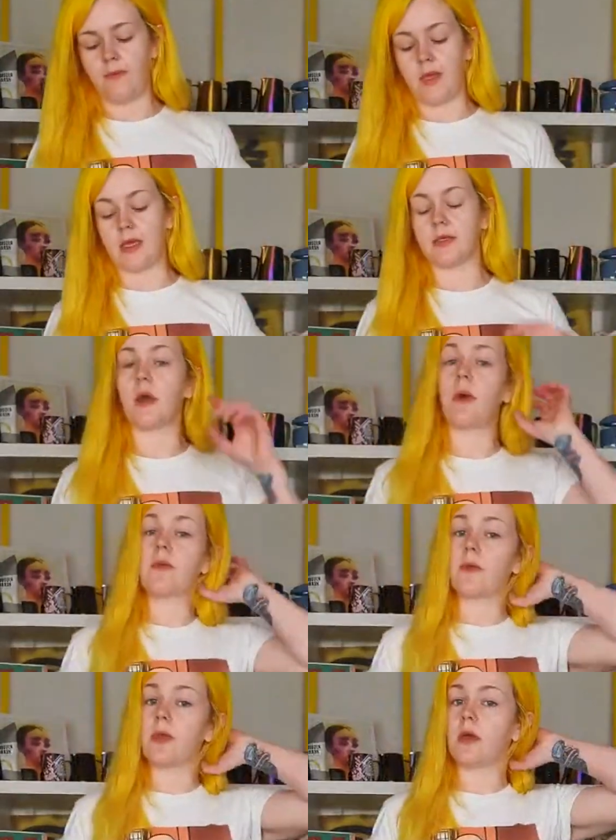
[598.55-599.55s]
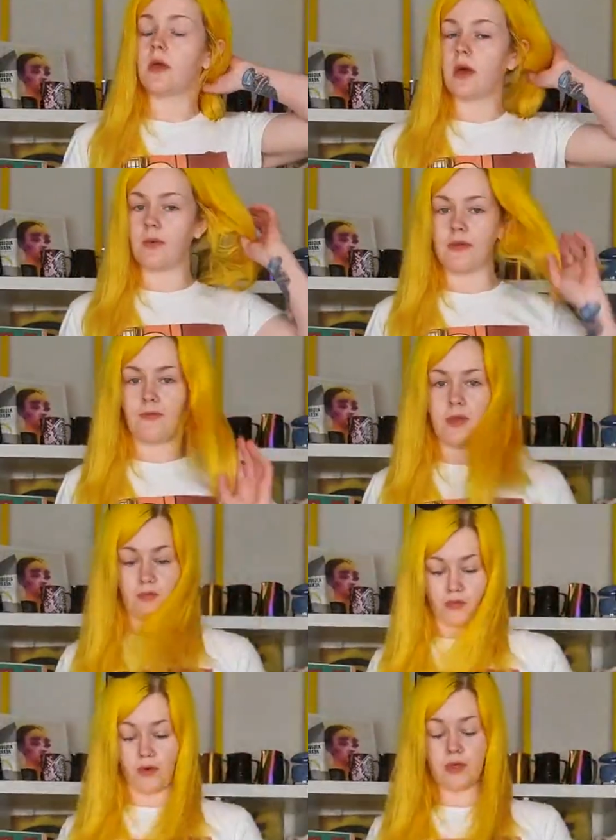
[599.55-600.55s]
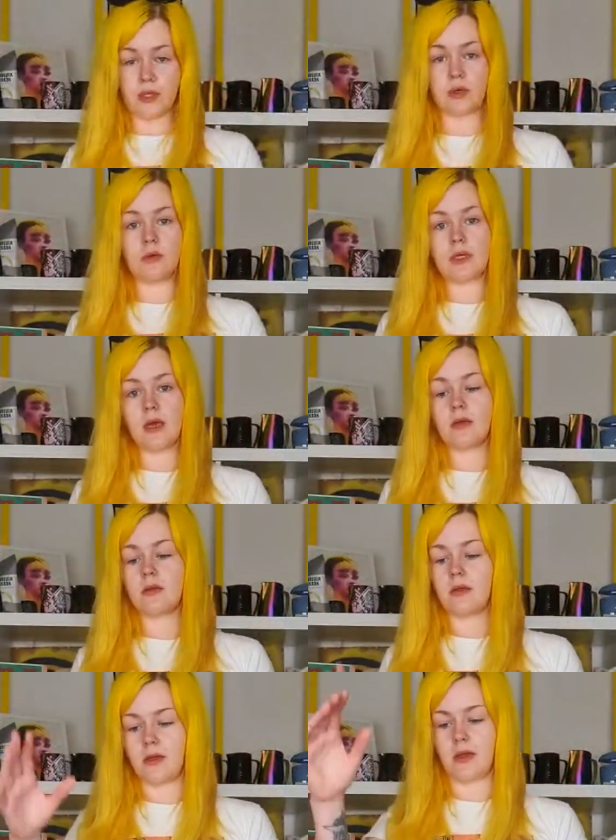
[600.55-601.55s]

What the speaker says: Yeah, so I wait for the brew to cool down,